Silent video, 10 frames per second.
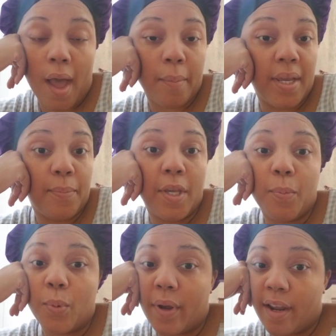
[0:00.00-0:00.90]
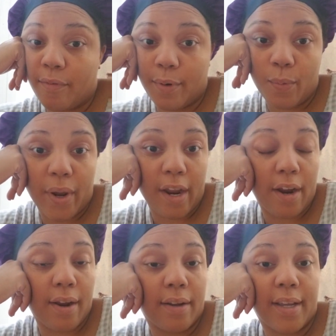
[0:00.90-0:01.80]
I mean, people
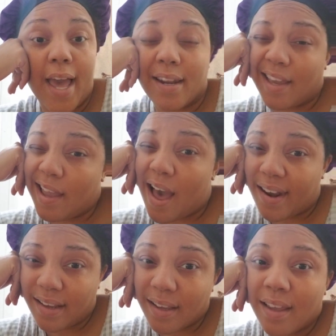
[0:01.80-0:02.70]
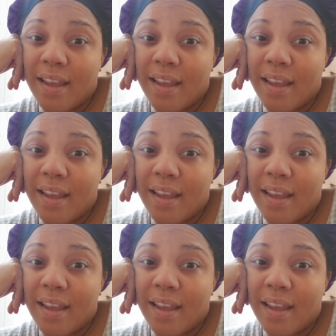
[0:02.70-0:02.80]
everywhere, kind of chaotic.